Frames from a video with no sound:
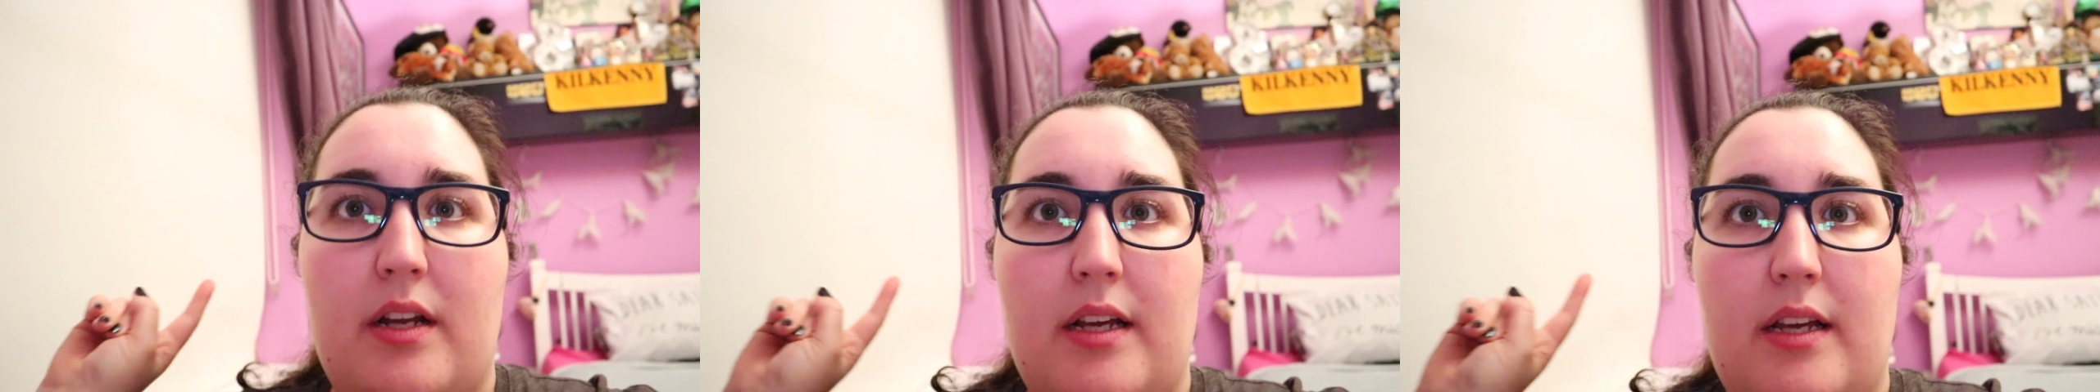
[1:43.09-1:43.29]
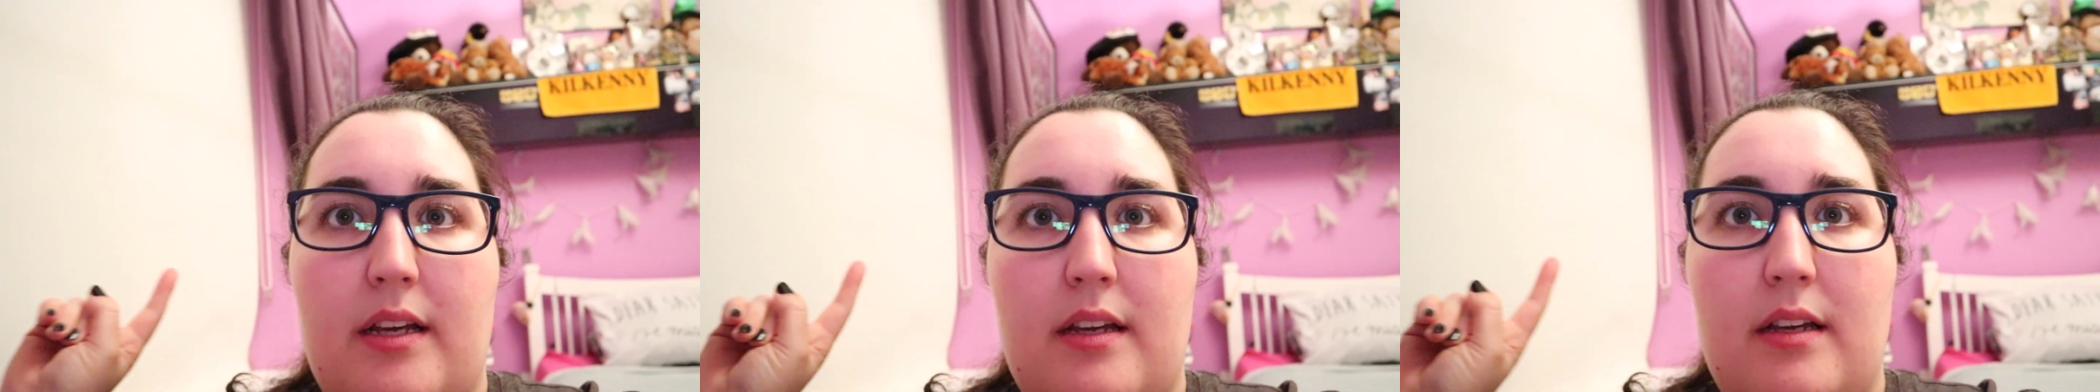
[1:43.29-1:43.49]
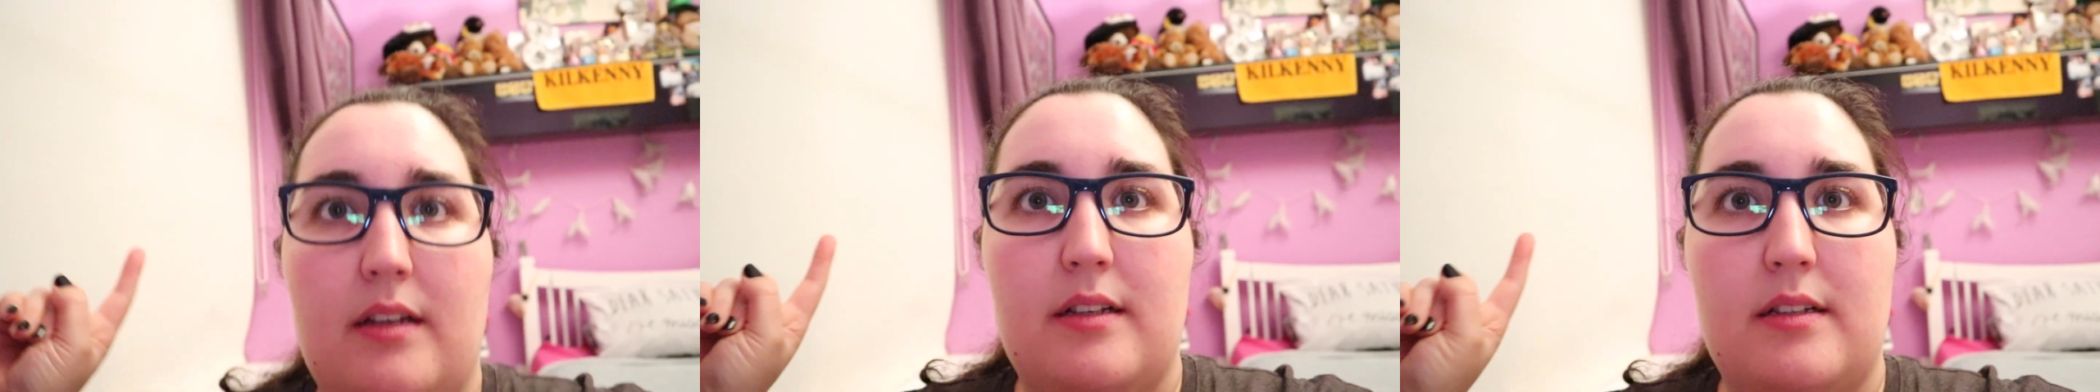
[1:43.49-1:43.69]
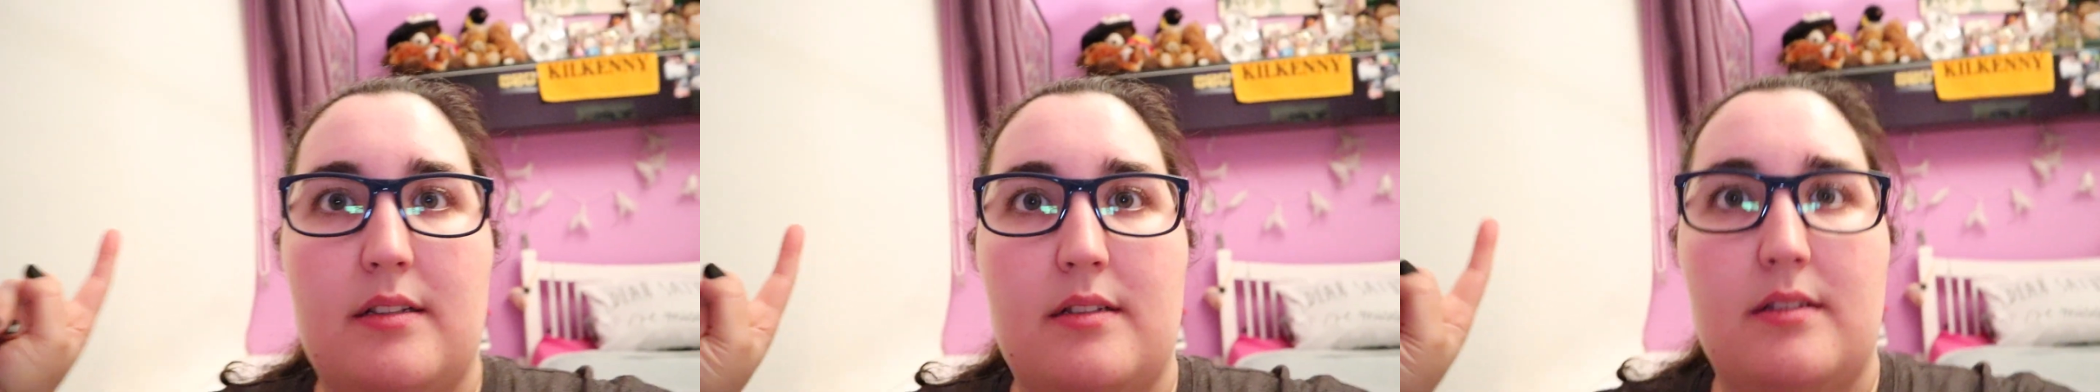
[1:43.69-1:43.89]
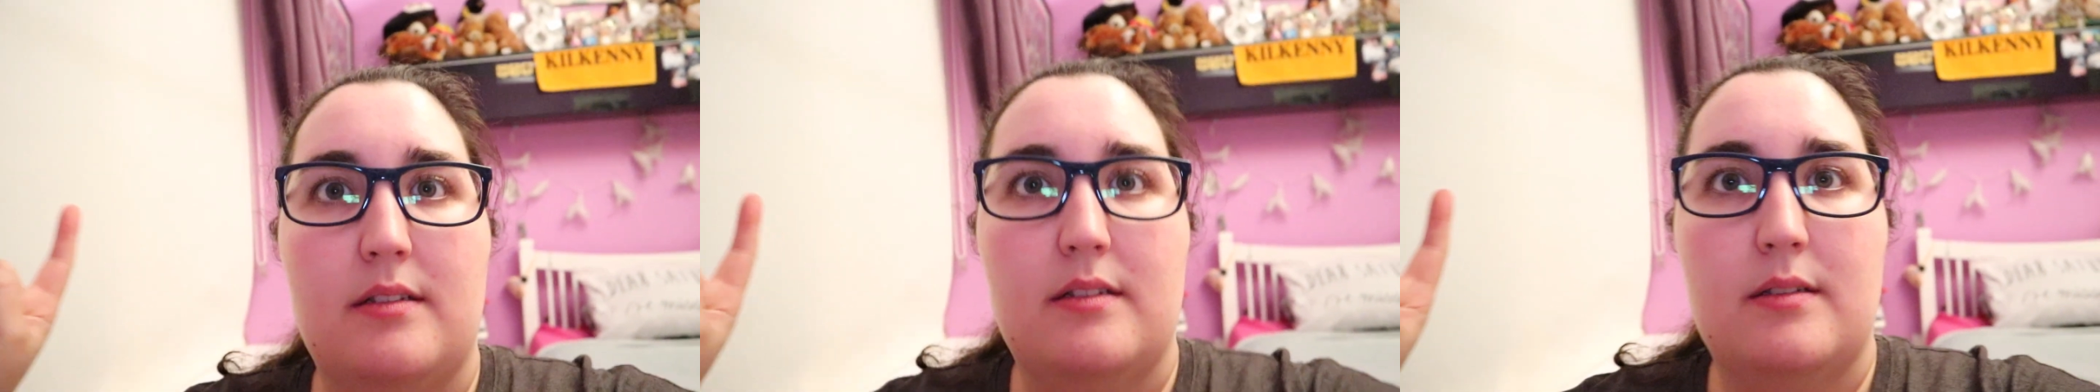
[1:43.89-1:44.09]

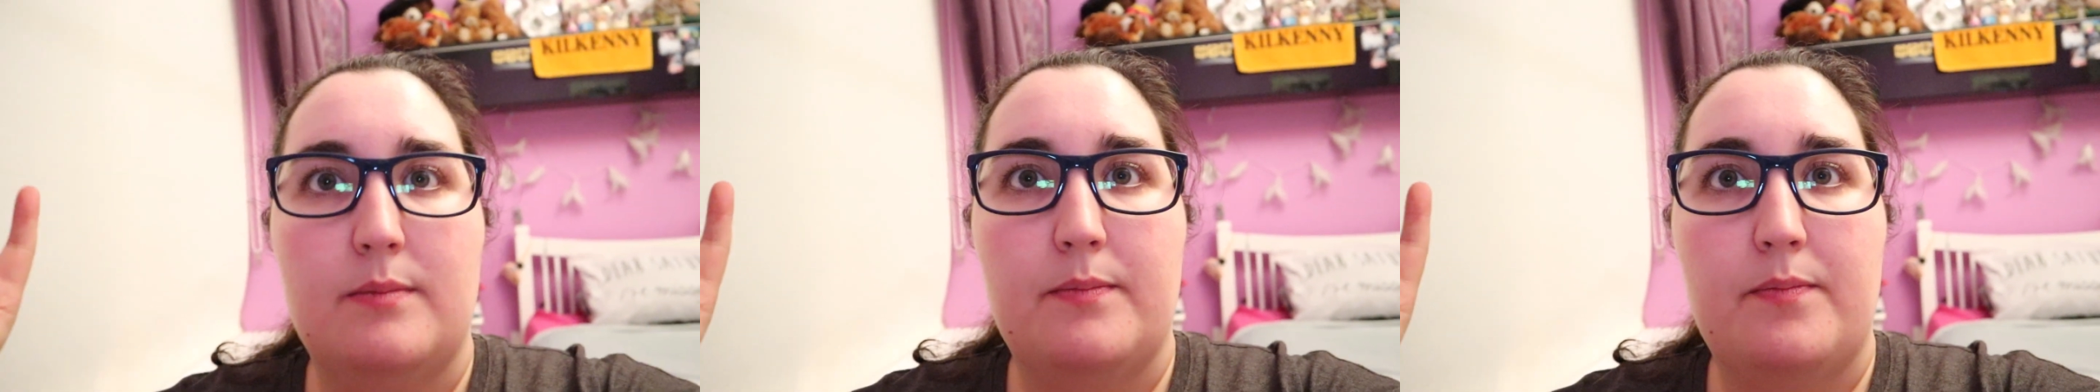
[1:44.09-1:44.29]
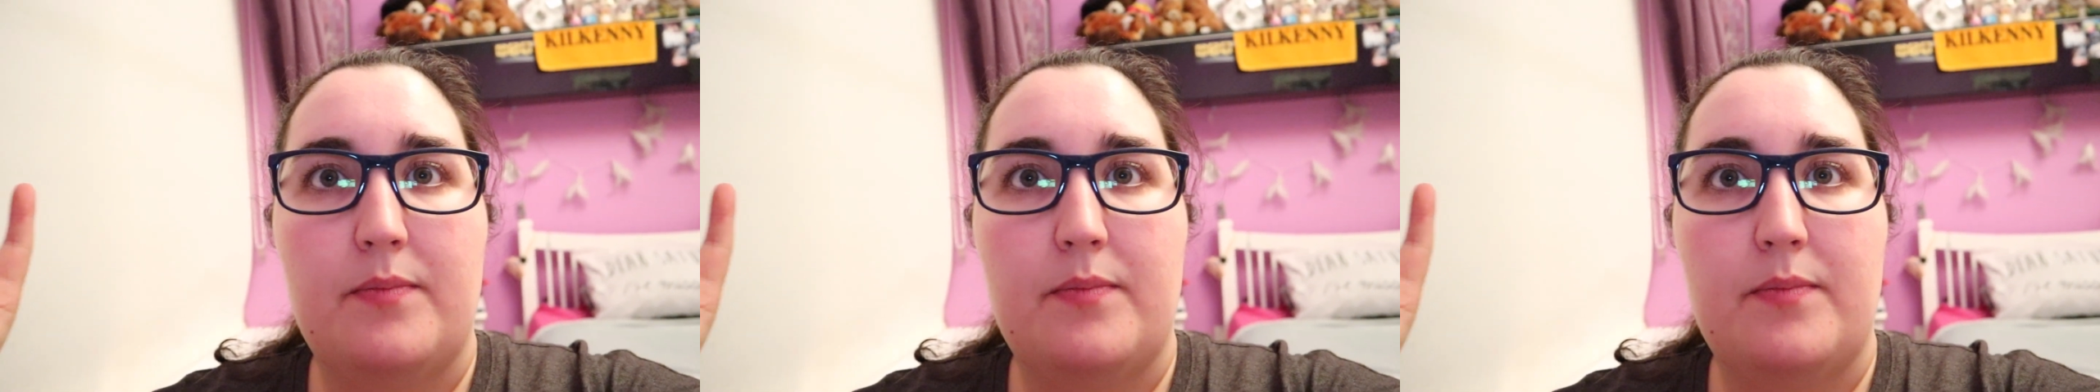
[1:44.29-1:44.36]
is